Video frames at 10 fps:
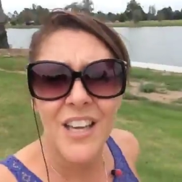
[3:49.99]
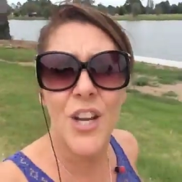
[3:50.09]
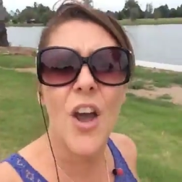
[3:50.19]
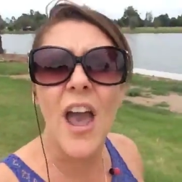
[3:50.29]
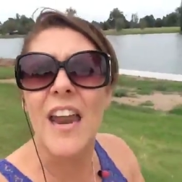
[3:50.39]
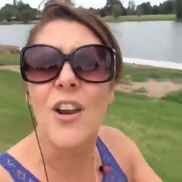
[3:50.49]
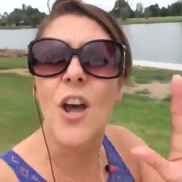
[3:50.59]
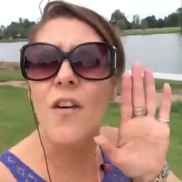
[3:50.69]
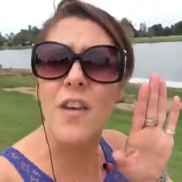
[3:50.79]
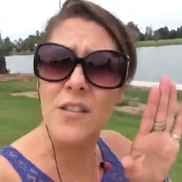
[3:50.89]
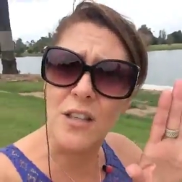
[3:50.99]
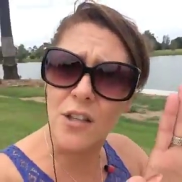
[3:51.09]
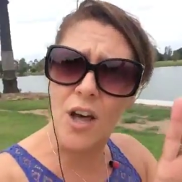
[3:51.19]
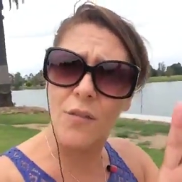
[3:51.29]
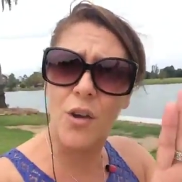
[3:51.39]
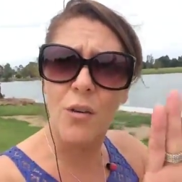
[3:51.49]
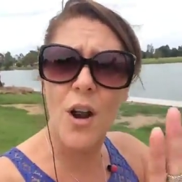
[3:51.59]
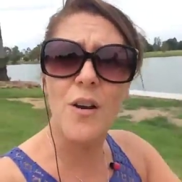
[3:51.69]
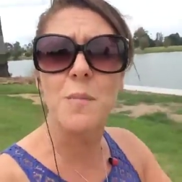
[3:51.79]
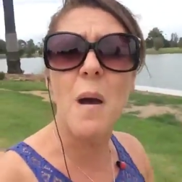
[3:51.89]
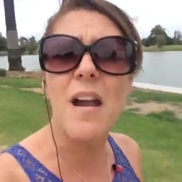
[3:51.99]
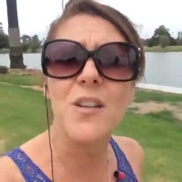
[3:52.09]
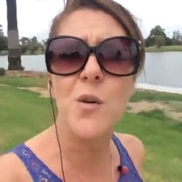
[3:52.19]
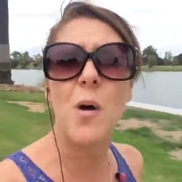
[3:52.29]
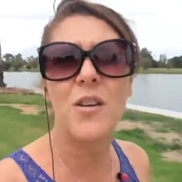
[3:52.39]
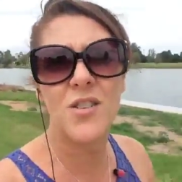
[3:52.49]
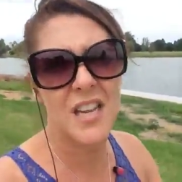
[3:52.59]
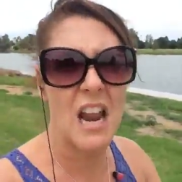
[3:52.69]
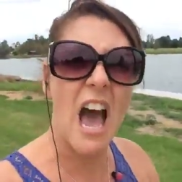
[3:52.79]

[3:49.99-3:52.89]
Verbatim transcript: You know, and I know there's a lot of you, and I was married to one who said,